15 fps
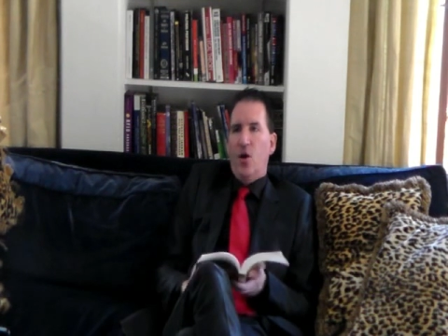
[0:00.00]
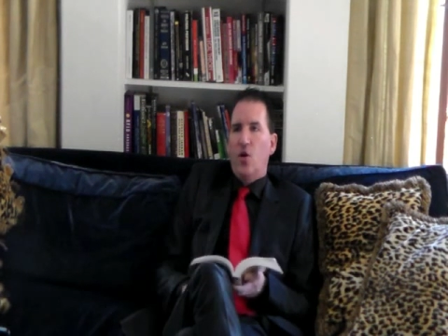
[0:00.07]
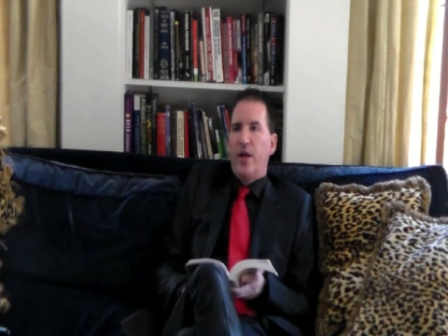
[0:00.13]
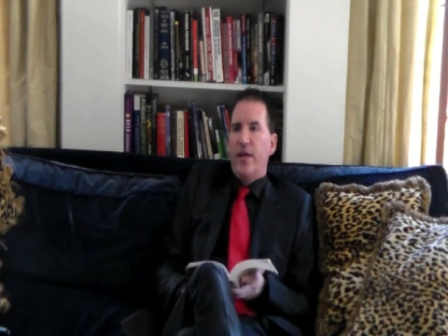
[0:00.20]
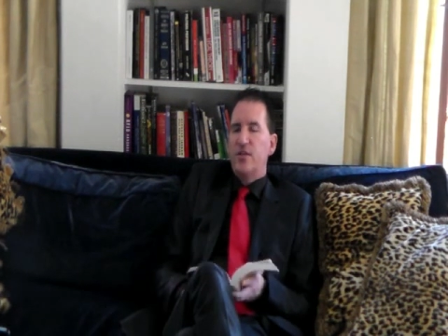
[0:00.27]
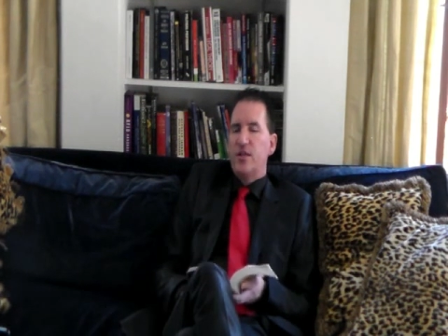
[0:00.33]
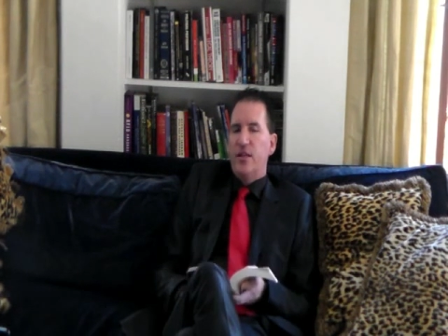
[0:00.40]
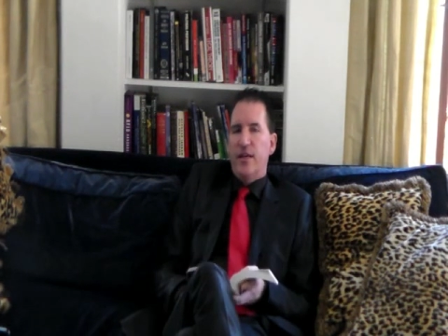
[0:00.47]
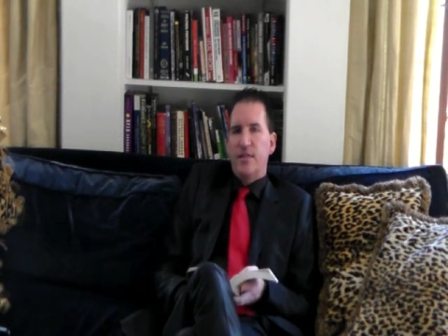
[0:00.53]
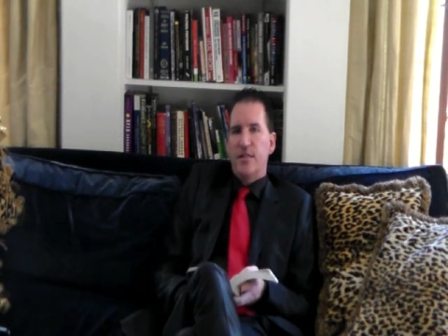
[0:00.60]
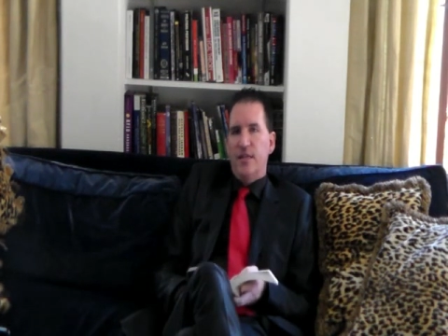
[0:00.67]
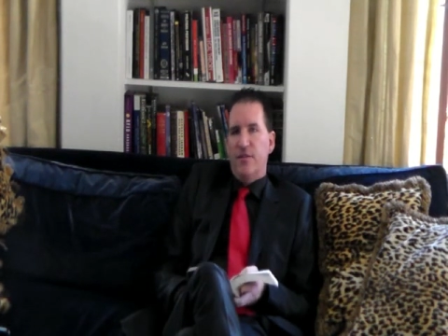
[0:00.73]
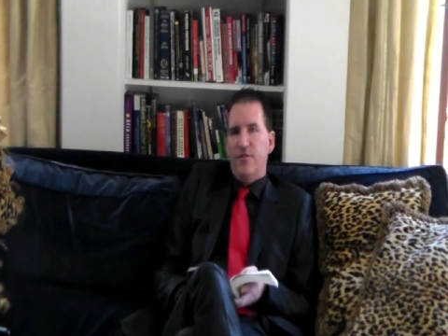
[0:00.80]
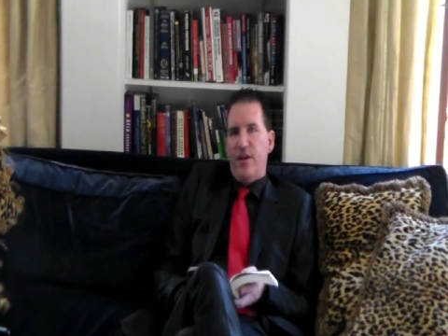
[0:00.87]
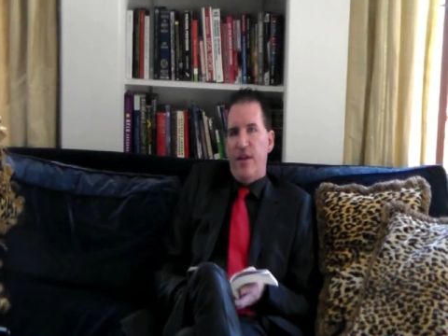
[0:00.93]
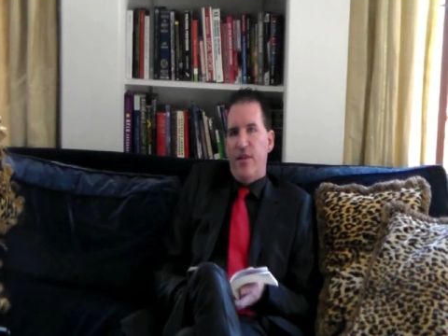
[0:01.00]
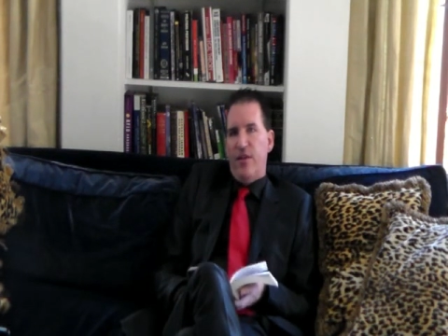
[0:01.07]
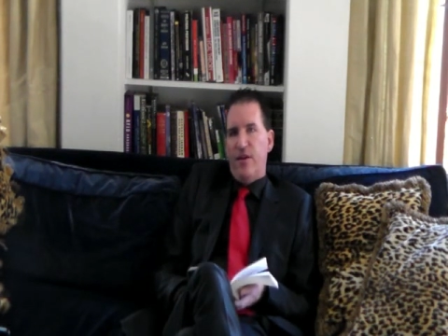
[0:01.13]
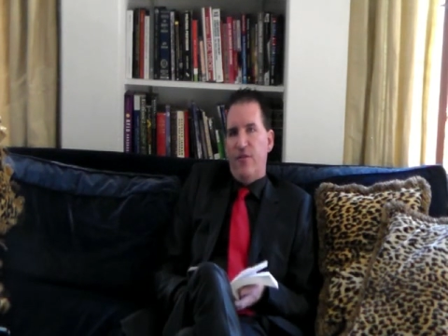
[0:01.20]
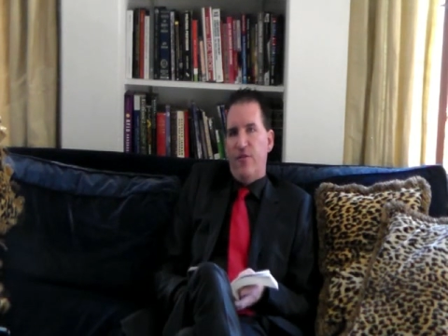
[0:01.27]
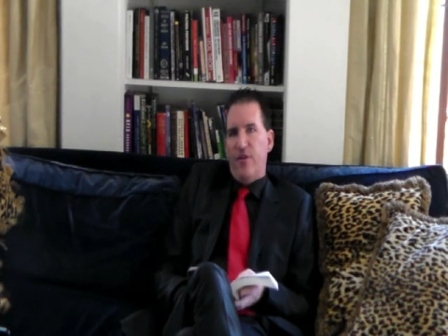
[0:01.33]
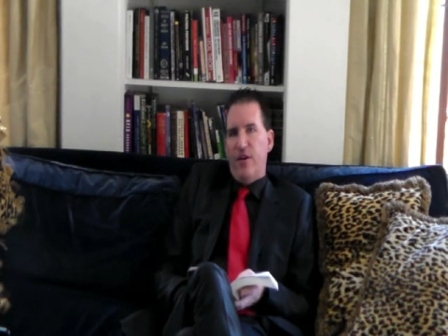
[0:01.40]
Okay, so let's leave that
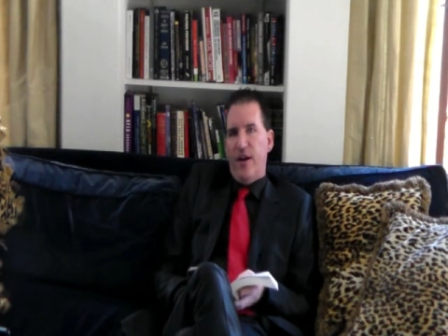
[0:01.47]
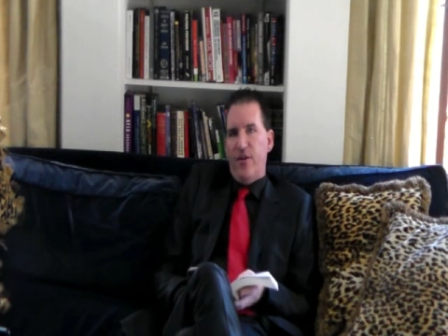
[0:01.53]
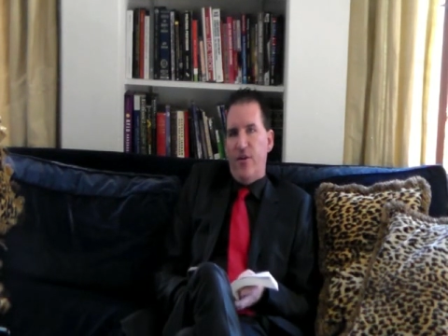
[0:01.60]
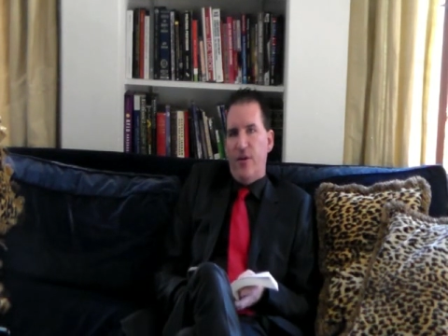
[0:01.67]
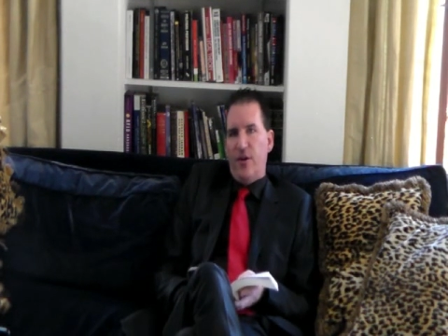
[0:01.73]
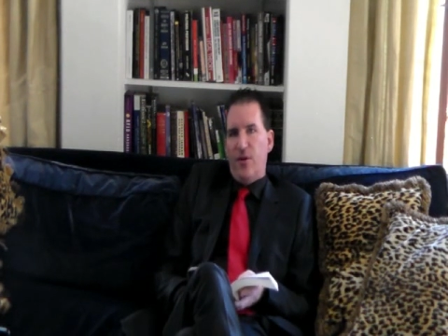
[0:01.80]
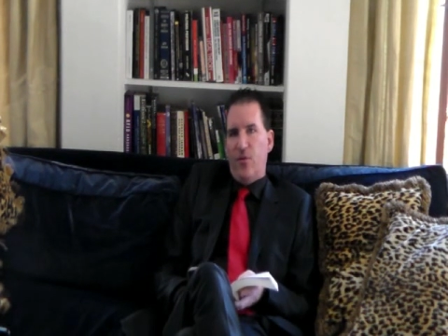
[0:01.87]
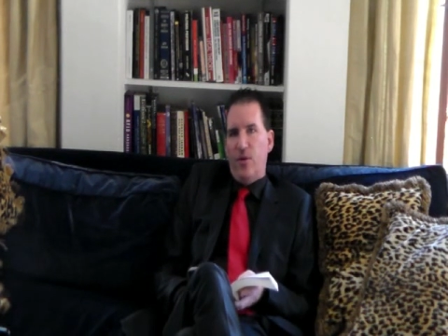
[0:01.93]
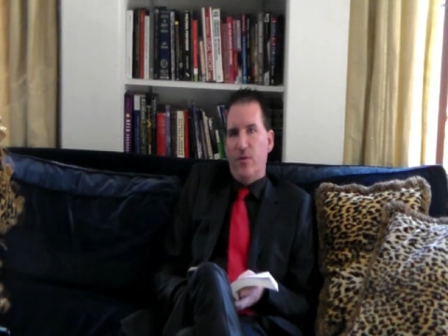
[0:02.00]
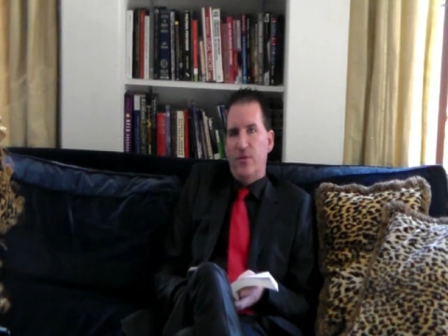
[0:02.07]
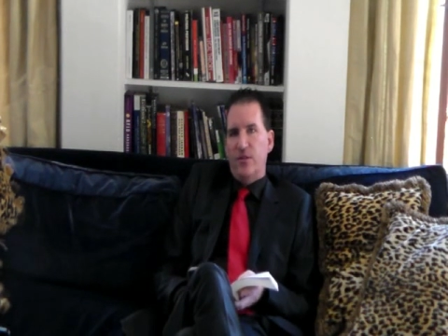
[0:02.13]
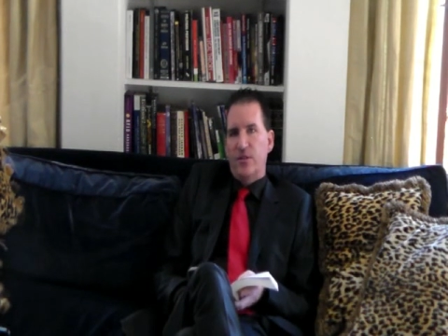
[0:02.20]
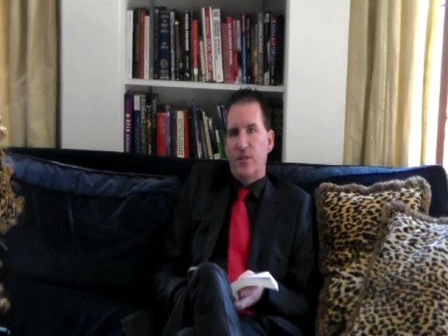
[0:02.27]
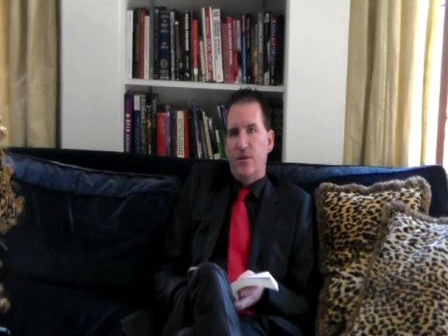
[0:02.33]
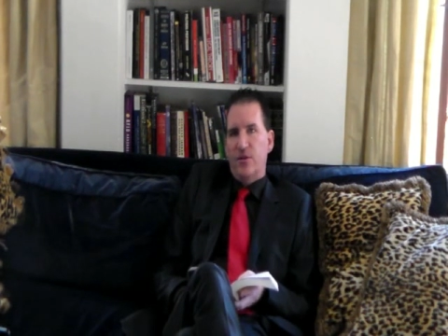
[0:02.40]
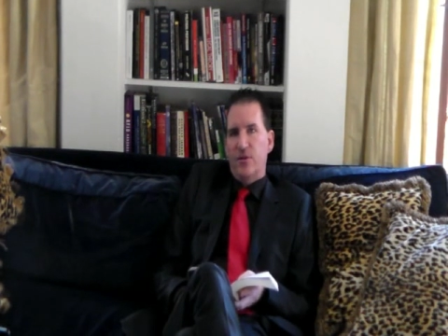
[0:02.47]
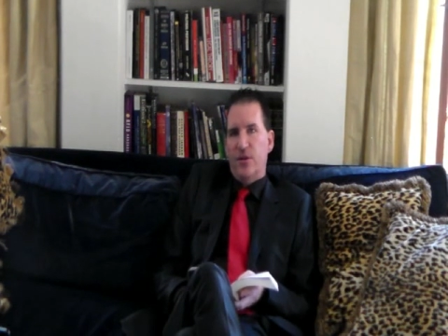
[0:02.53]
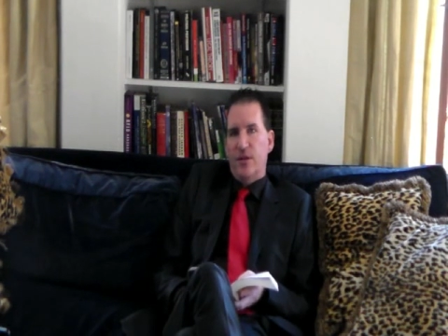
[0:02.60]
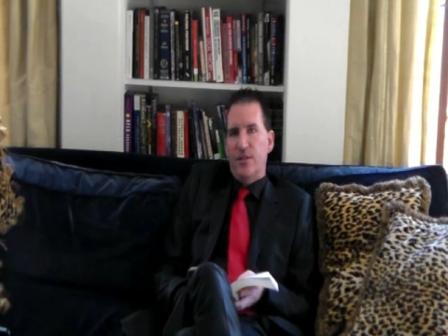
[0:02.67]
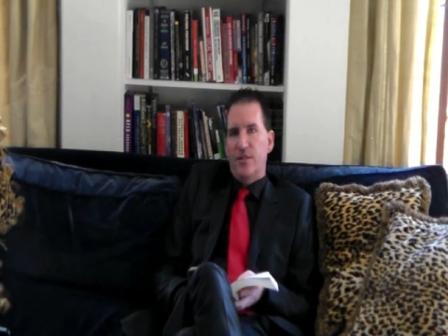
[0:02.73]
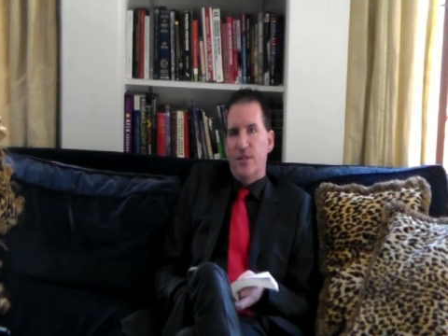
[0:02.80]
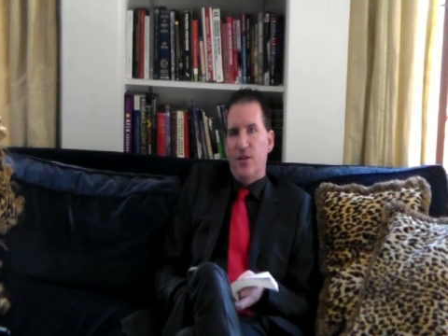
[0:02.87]
there for now. We'll just
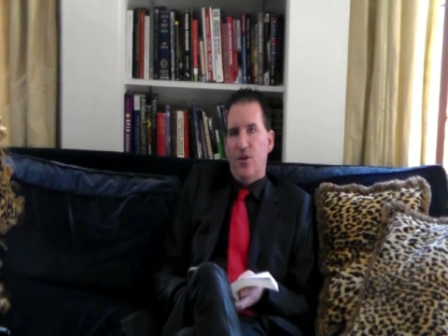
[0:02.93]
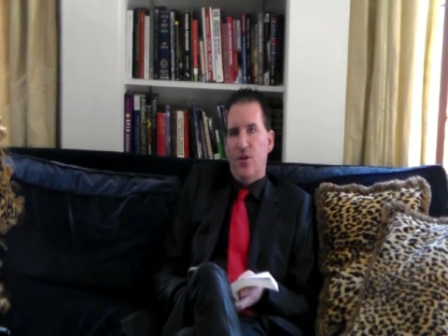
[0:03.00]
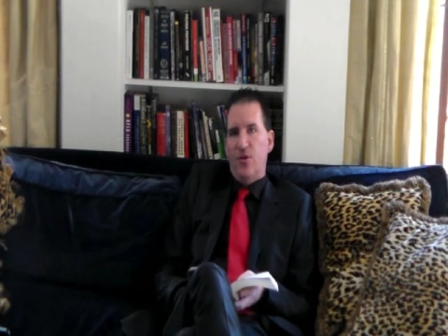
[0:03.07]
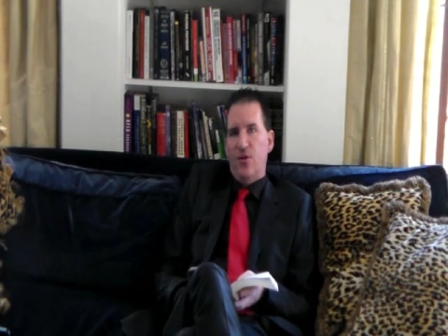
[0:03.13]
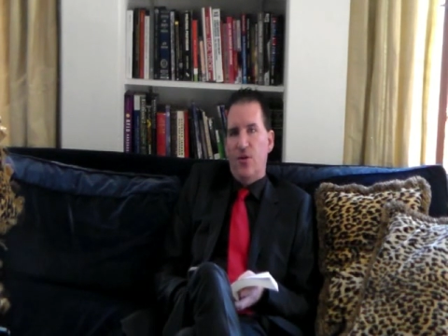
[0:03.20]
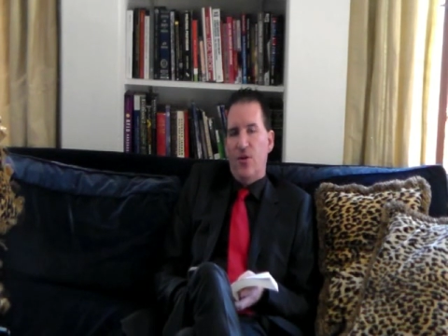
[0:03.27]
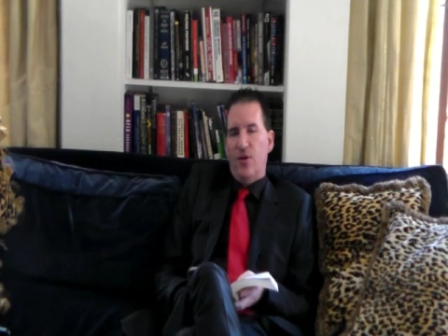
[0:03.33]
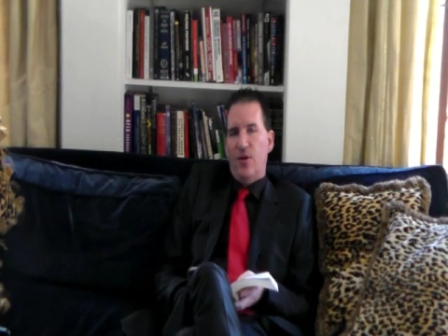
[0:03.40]
continue